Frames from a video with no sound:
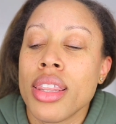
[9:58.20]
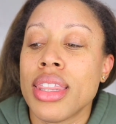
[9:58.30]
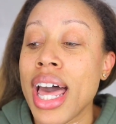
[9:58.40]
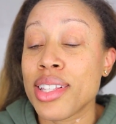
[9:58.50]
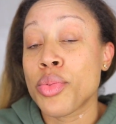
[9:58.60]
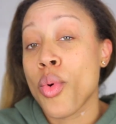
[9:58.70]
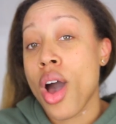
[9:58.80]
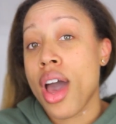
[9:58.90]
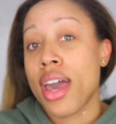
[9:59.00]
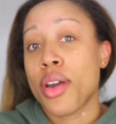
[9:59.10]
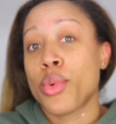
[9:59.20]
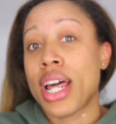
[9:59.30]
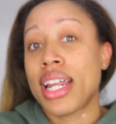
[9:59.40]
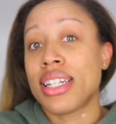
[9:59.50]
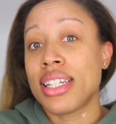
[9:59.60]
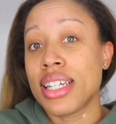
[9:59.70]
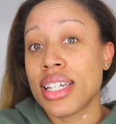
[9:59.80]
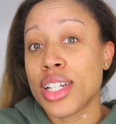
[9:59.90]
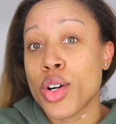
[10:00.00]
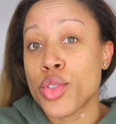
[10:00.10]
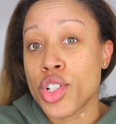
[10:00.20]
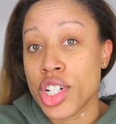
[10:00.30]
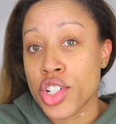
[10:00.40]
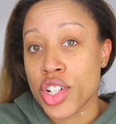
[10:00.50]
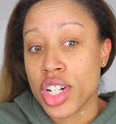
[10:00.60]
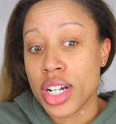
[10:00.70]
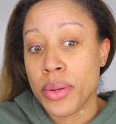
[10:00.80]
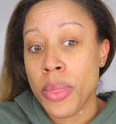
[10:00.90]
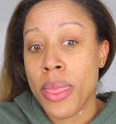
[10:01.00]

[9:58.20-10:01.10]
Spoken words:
That's why when I did go ginger,